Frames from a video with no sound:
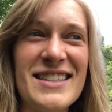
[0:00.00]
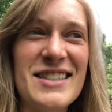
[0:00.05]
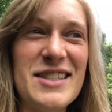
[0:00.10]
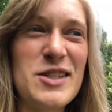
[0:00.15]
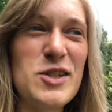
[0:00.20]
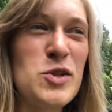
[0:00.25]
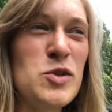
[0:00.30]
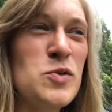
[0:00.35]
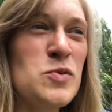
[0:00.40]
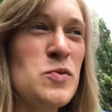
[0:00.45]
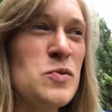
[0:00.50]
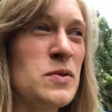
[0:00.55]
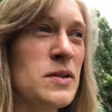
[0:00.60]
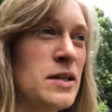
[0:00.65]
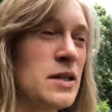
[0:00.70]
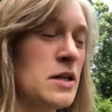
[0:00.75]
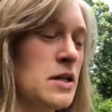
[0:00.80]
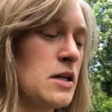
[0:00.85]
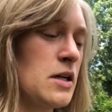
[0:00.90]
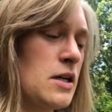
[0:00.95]

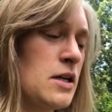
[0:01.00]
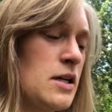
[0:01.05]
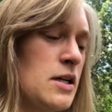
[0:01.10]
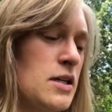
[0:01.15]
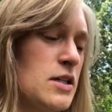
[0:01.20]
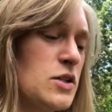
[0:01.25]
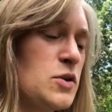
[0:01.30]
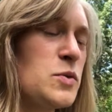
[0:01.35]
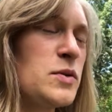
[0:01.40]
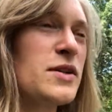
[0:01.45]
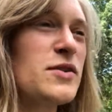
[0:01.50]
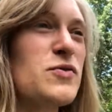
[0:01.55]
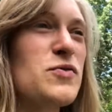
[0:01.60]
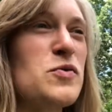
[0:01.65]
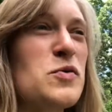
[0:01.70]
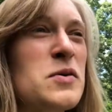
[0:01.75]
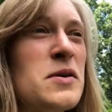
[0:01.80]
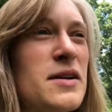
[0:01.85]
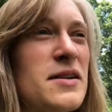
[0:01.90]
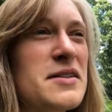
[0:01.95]
June
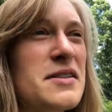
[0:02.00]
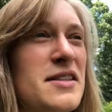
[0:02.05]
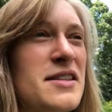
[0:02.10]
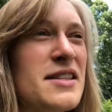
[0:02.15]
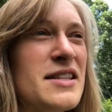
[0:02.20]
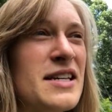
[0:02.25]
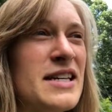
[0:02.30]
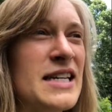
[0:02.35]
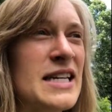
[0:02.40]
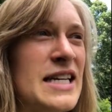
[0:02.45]
24th.